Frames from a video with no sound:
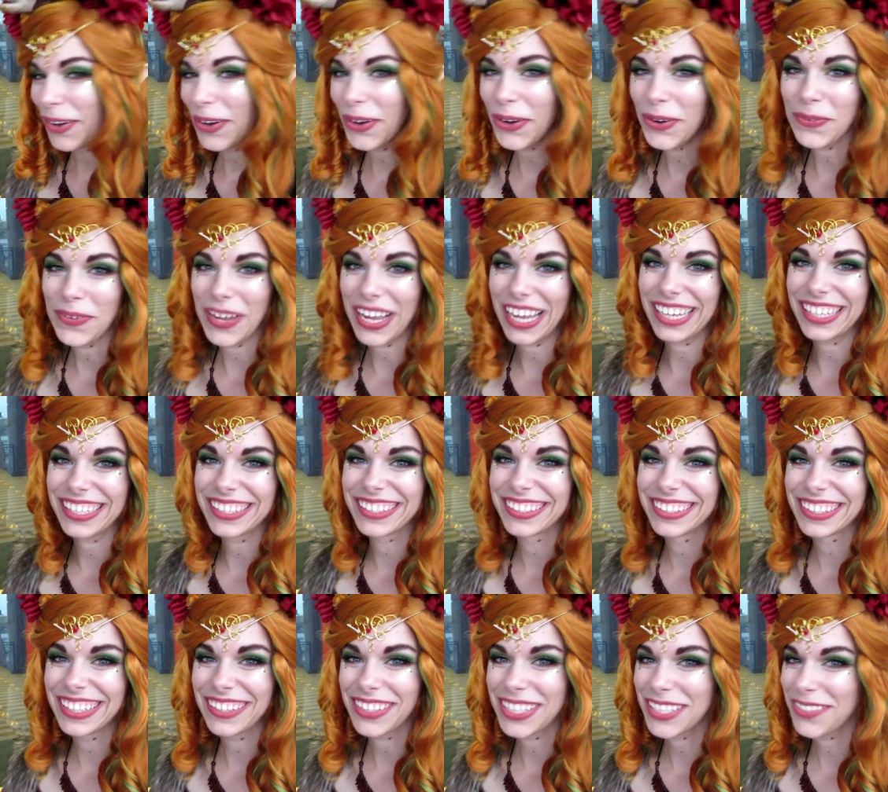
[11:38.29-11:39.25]
oh man,
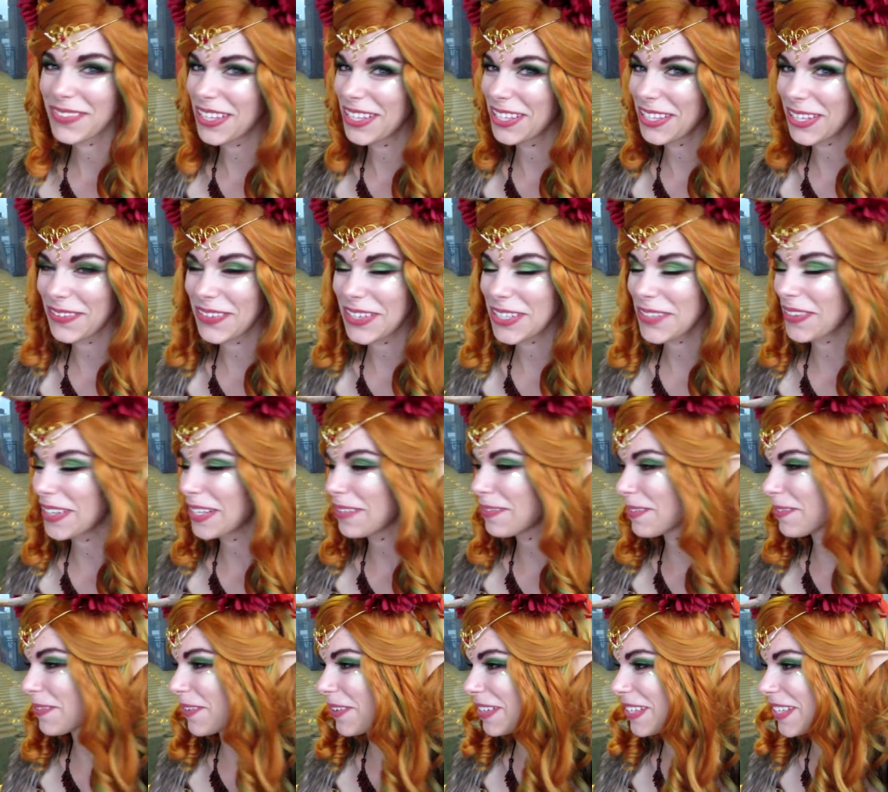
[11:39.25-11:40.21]
I'm gonna spend so much money
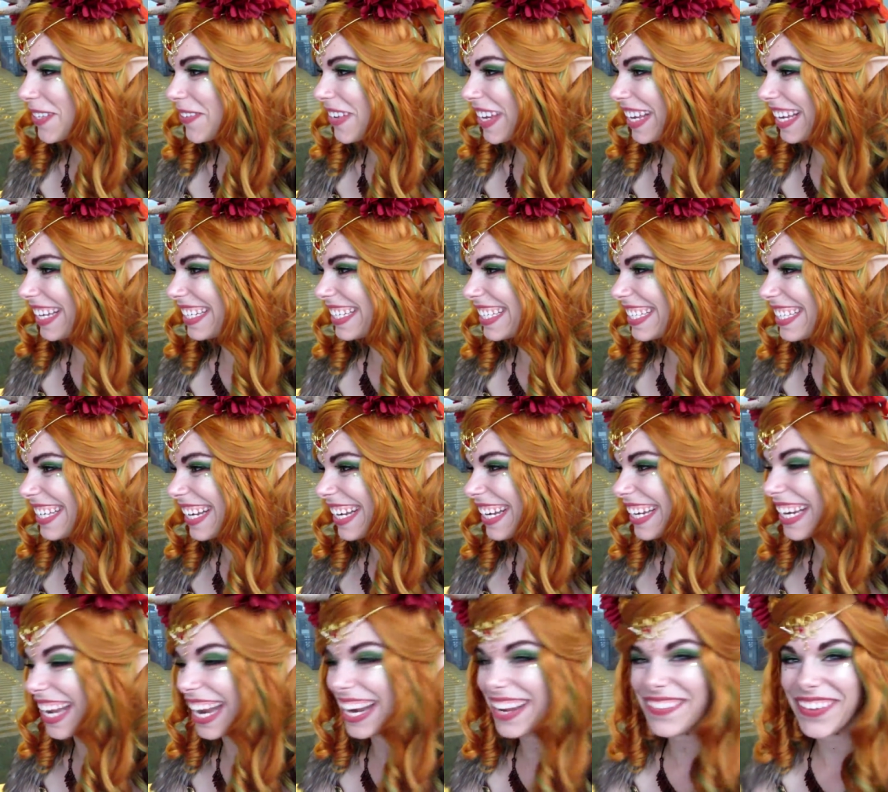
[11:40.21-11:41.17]
before this weekend is
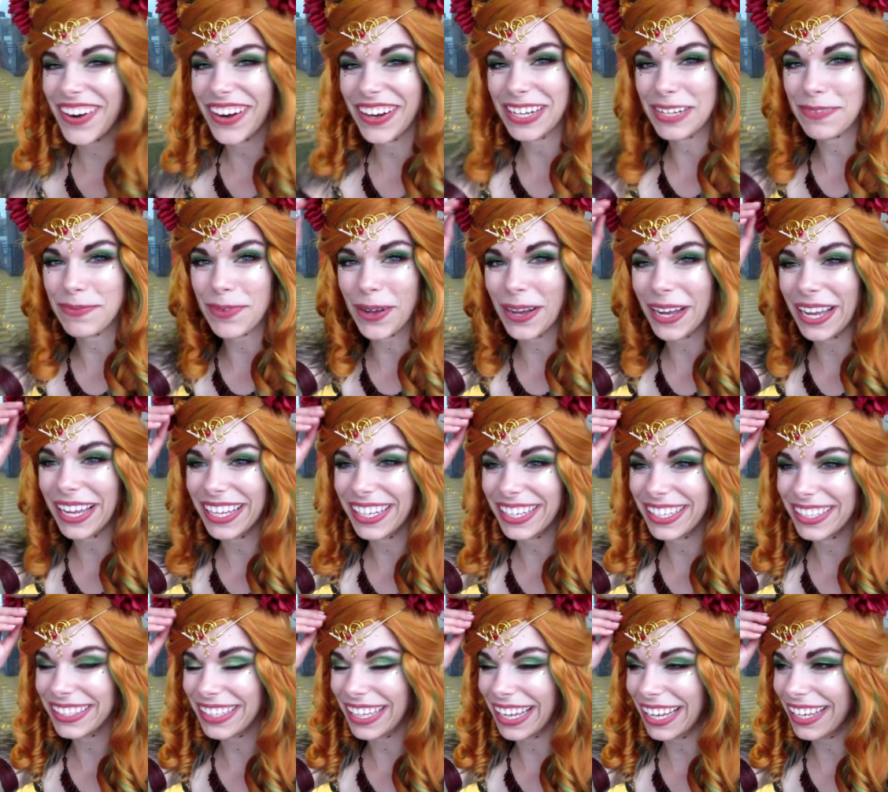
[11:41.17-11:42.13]
done, and I've already bought
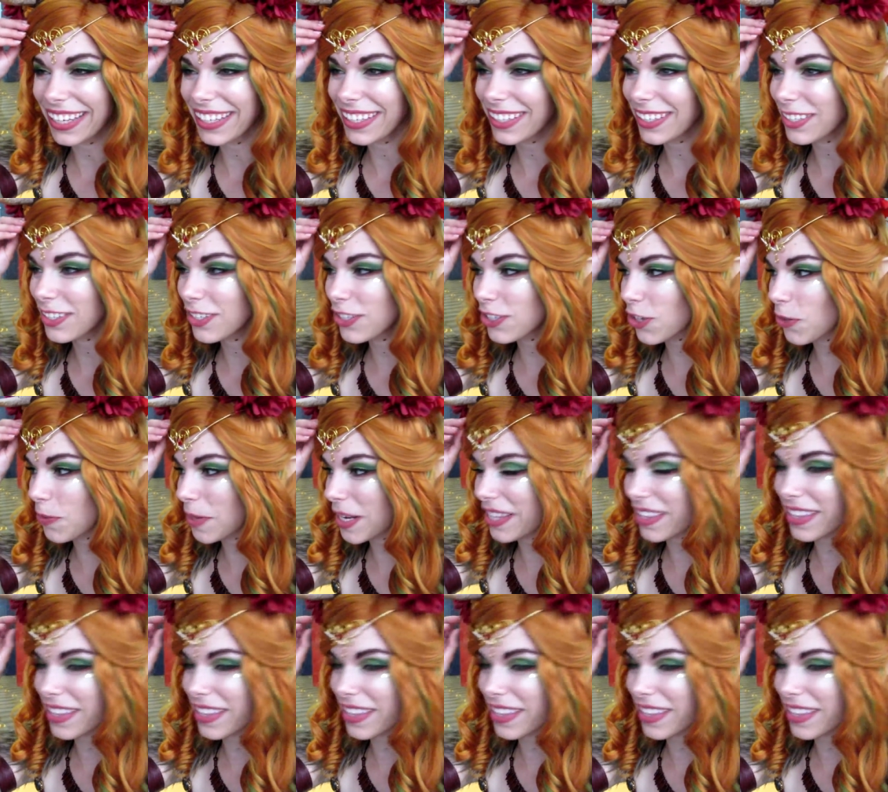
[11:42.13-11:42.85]
oh. like so many